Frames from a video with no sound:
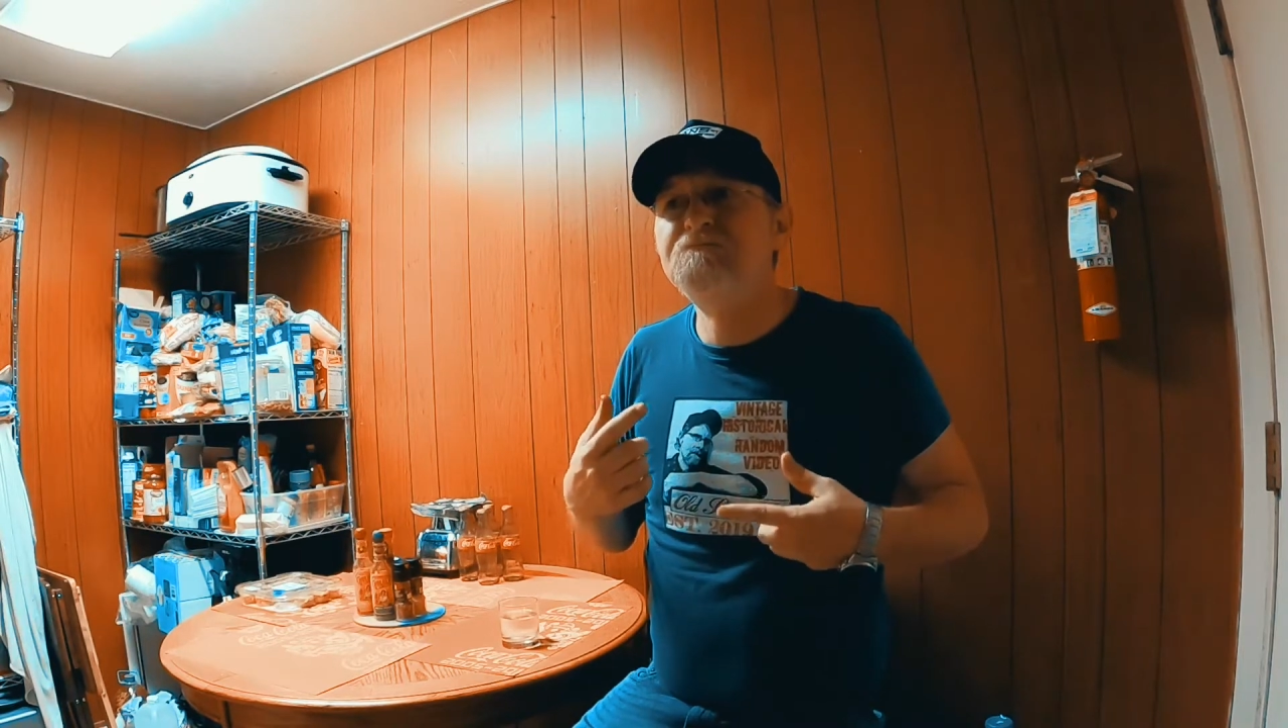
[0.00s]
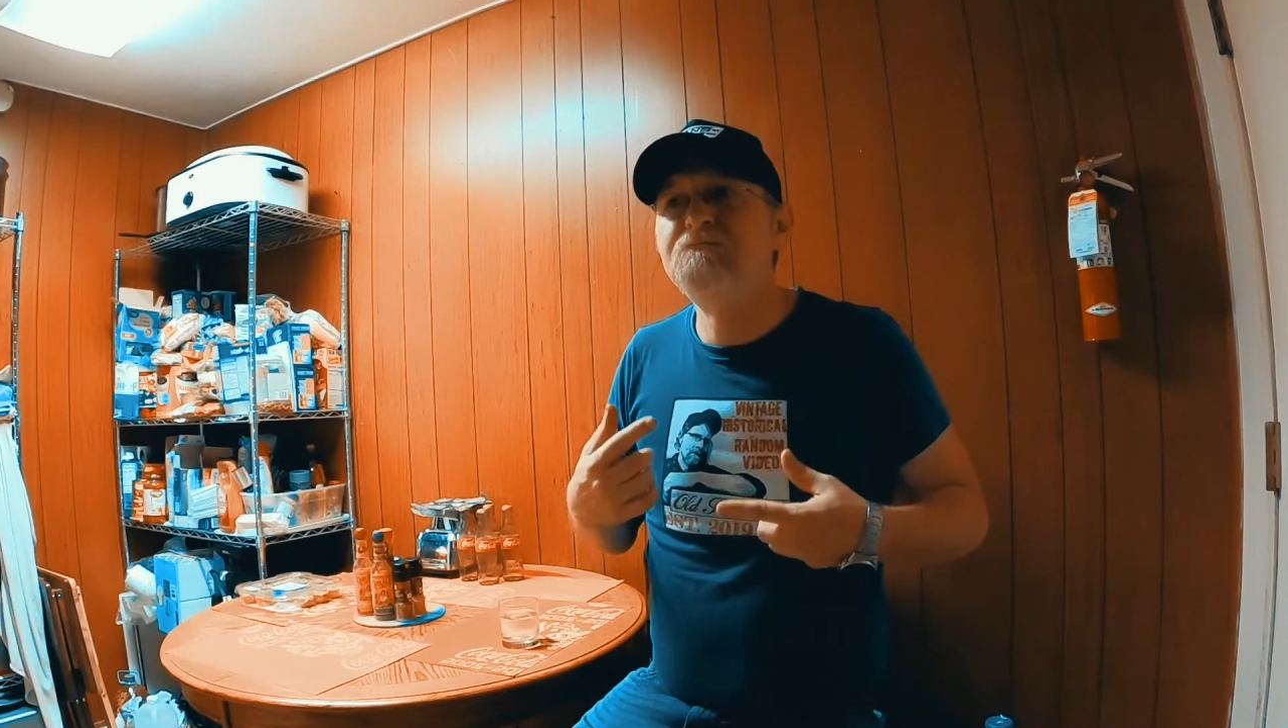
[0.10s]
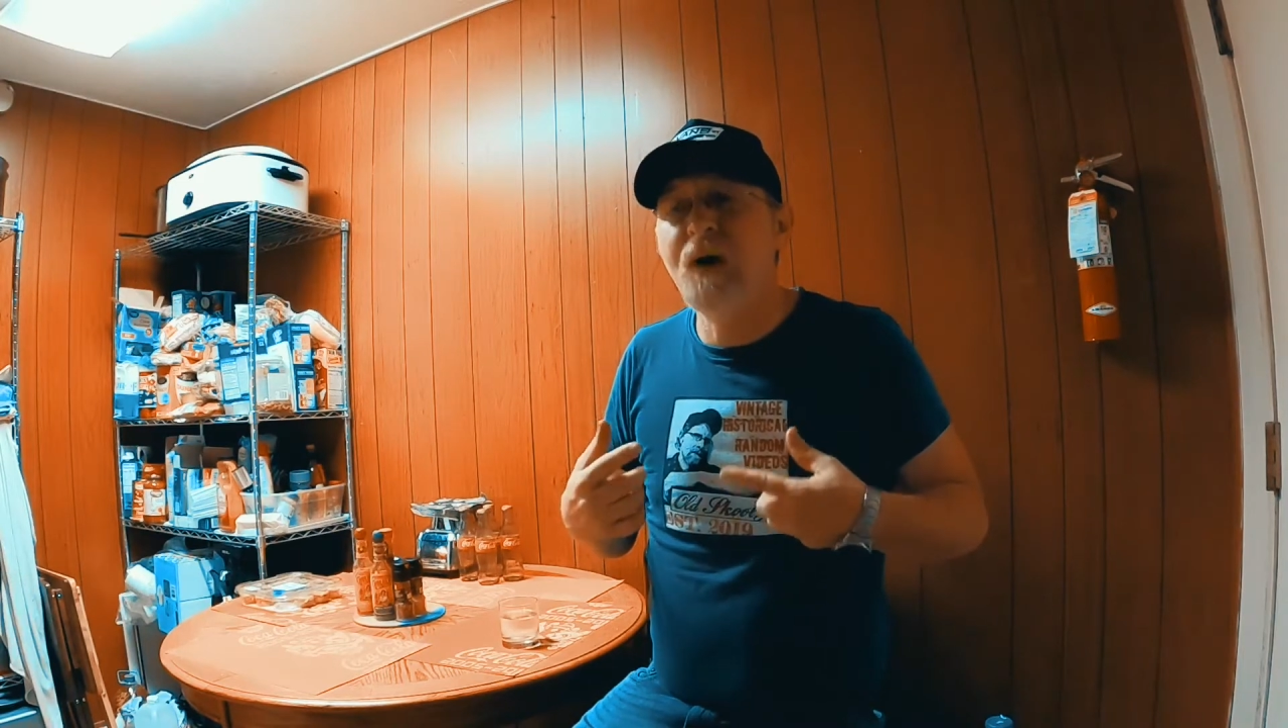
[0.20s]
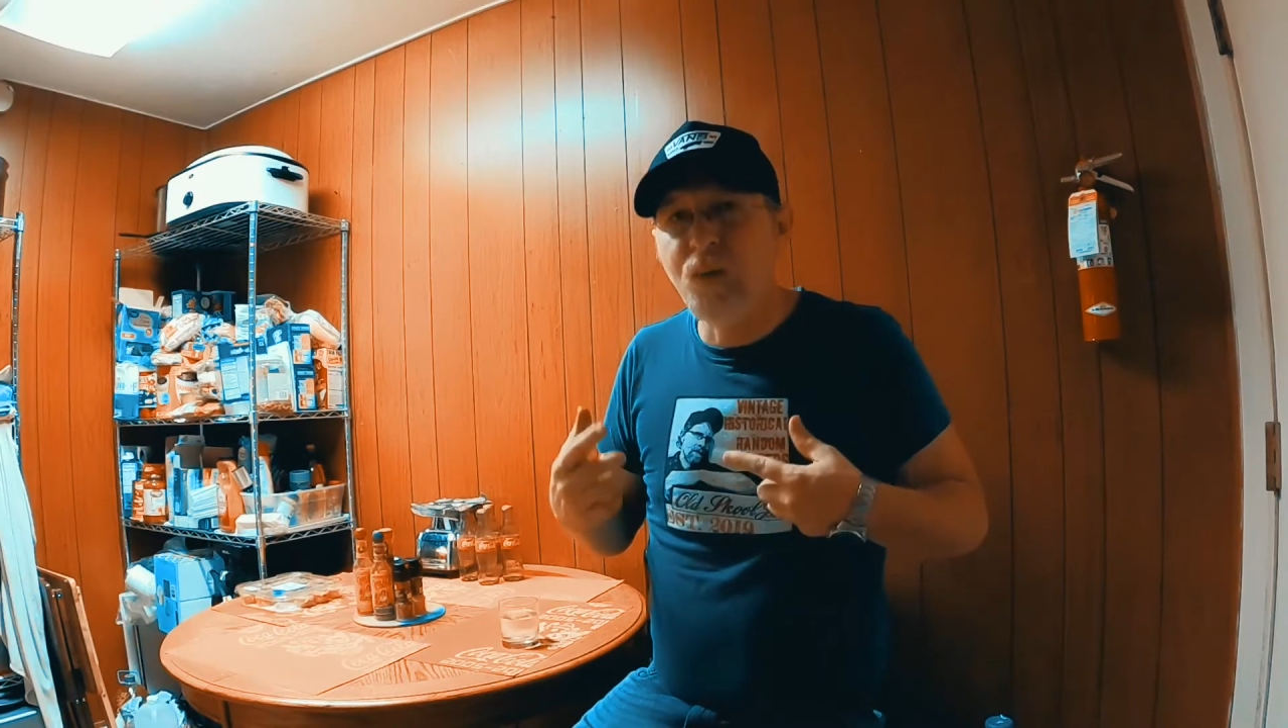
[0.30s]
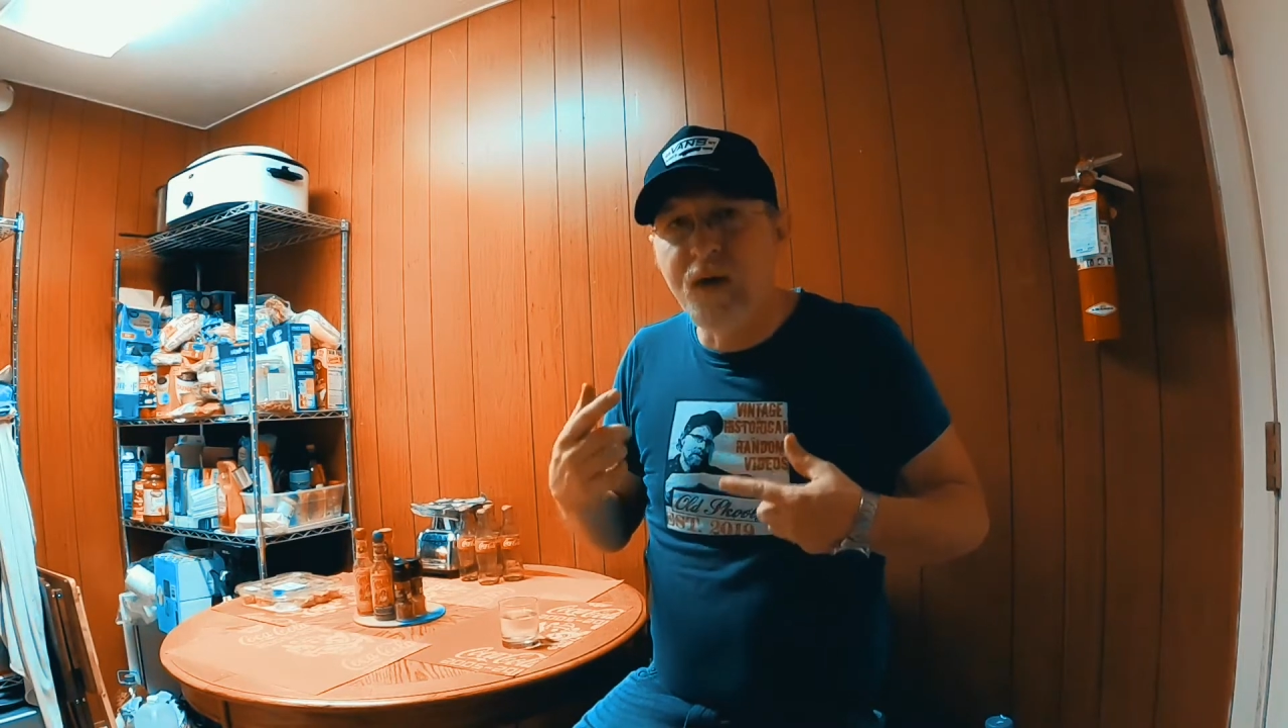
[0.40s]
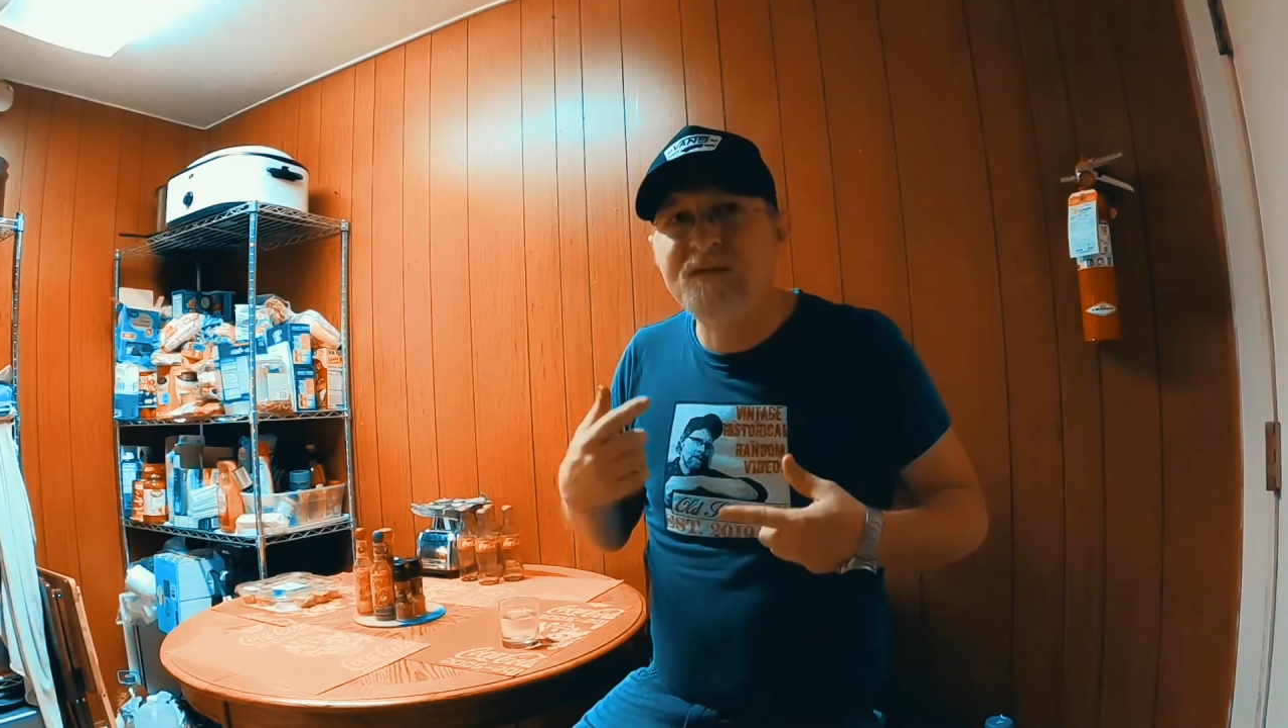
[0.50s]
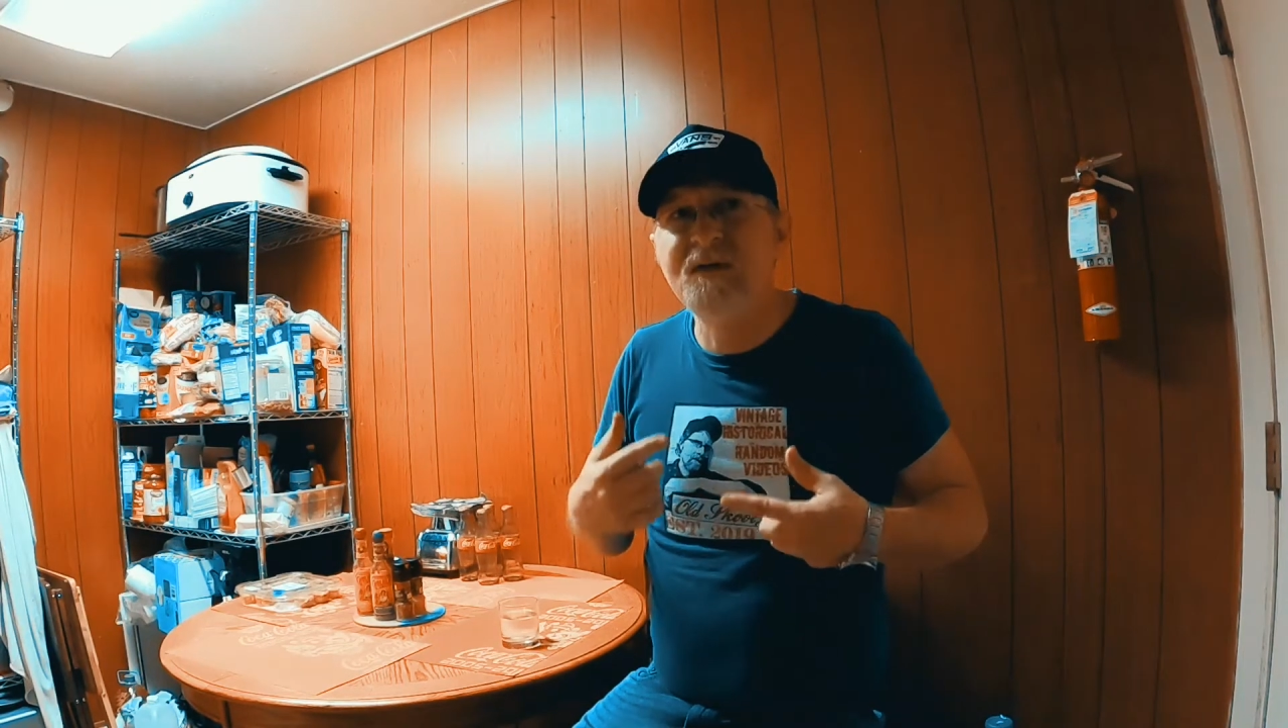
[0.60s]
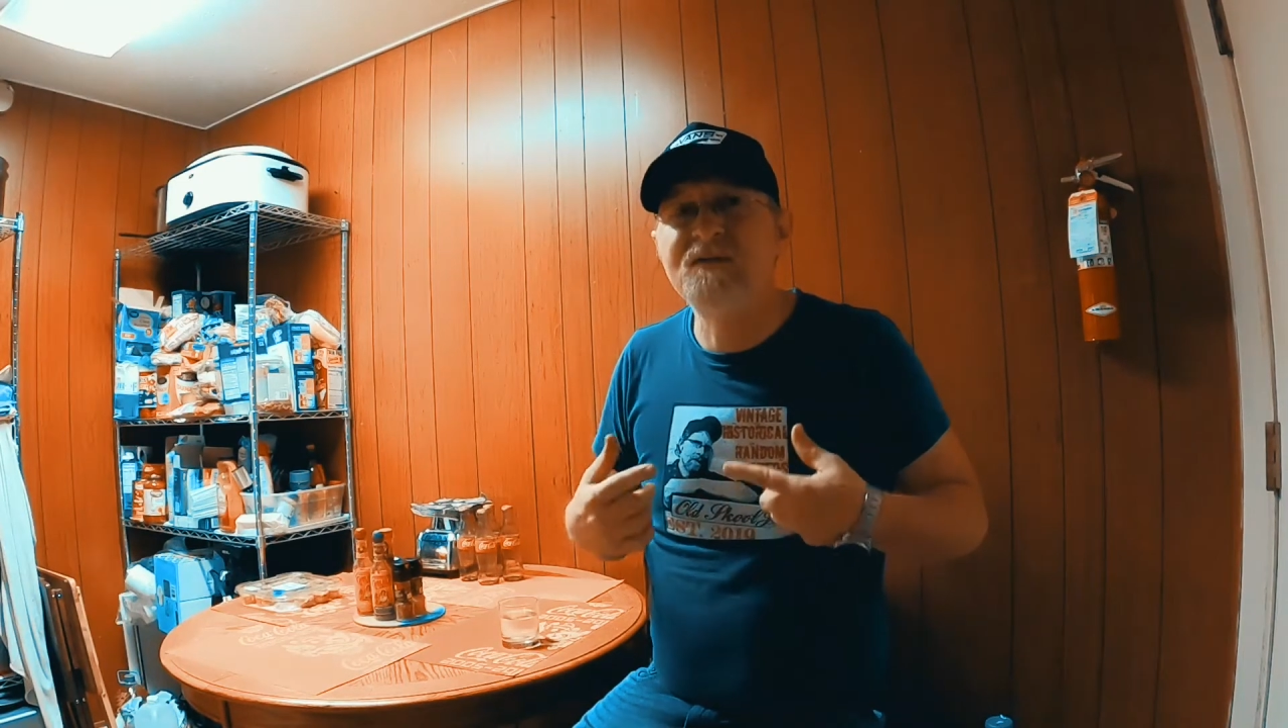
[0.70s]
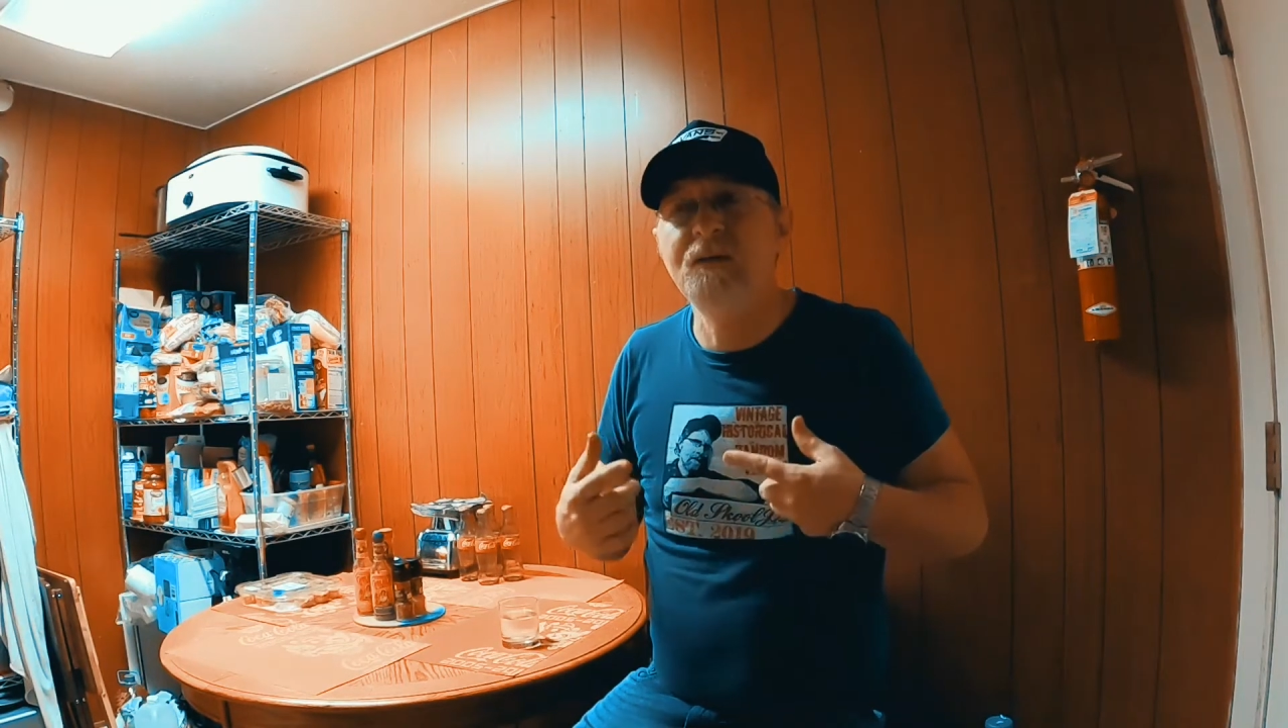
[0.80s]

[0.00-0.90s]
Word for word: my wife said